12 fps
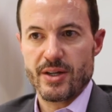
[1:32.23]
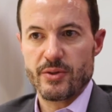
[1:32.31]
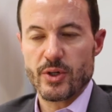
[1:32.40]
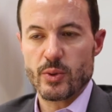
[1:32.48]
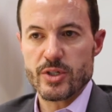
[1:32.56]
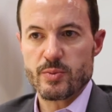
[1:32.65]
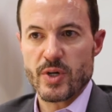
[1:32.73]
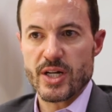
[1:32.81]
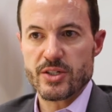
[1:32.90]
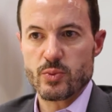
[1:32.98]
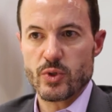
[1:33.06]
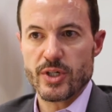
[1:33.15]
Their
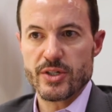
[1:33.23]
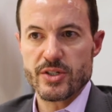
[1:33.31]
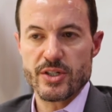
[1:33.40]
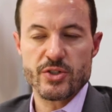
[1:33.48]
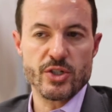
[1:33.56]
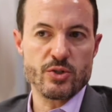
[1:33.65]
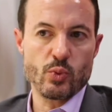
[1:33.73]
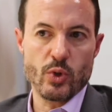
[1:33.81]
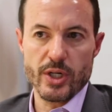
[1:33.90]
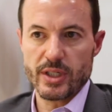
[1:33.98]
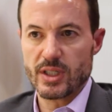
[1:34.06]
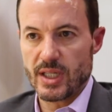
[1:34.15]
response was, it's just
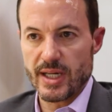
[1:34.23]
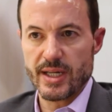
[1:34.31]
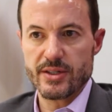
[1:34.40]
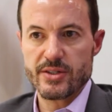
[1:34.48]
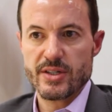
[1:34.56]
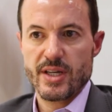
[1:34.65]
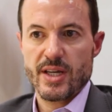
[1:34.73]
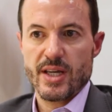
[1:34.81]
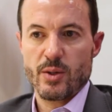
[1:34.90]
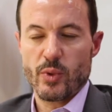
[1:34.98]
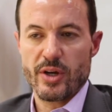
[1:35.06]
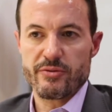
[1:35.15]
one client.
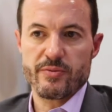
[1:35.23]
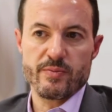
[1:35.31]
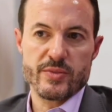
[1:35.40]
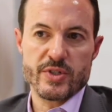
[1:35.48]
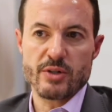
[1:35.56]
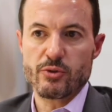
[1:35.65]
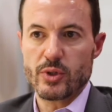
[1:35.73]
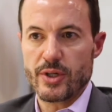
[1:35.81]
We have several